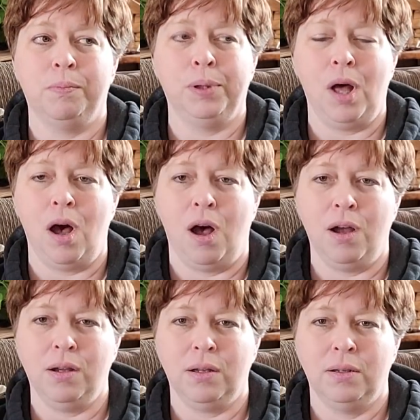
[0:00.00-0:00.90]

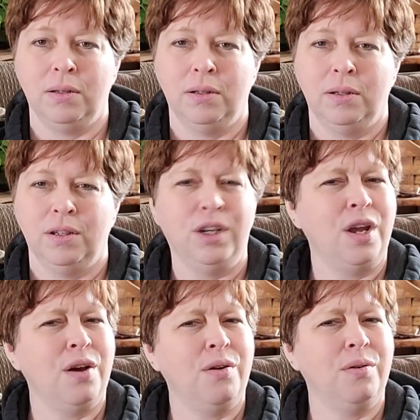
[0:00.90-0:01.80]
blog.
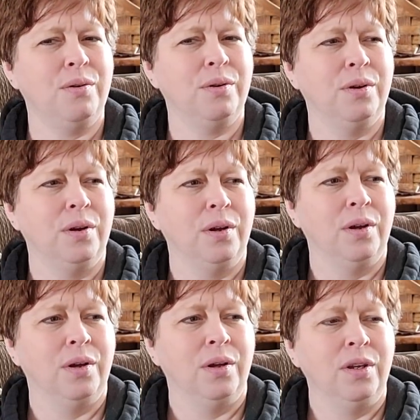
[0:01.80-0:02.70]
No,
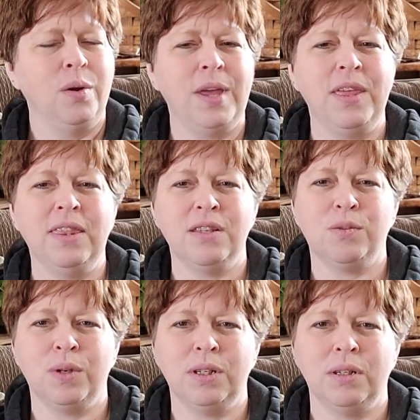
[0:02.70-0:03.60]
I think this
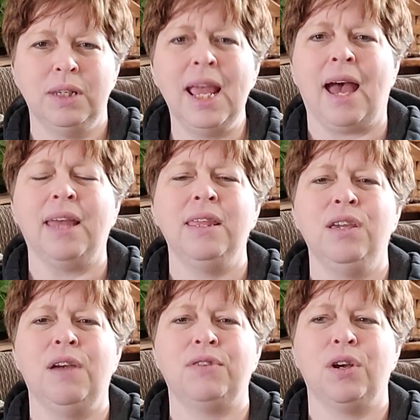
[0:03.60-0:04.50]
one, yeah, I think
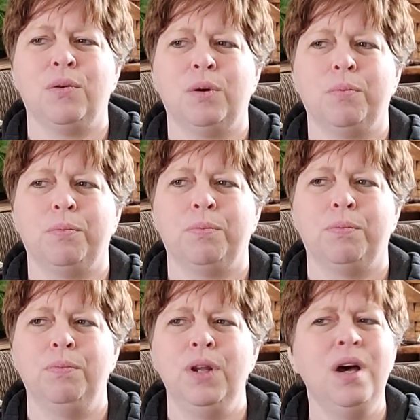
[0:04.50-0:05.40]
you have to go to her.
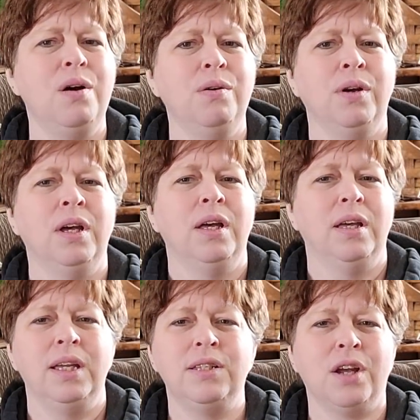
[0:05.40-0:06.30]
No,
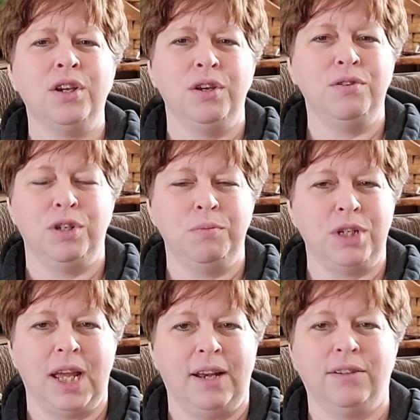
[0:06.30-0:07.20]
it's on a YouTube
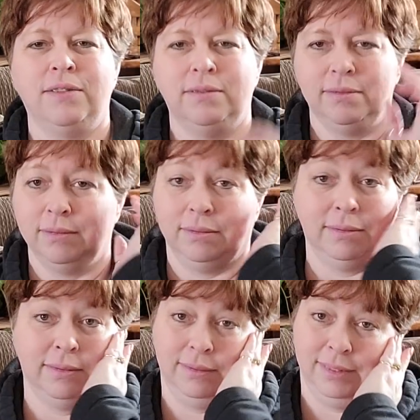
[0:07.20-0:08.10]
channel.
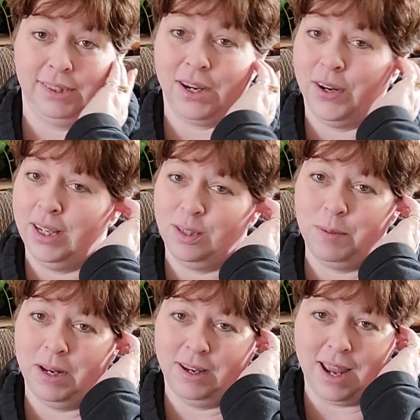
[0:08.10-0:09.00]
Sorry, it's
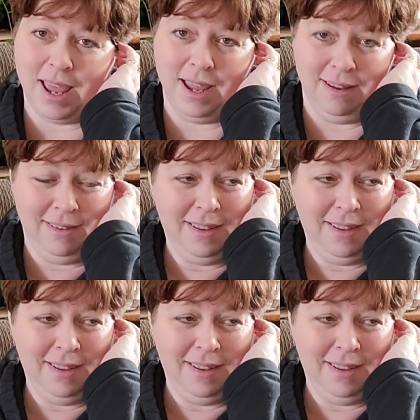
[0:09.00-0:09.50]
been a day.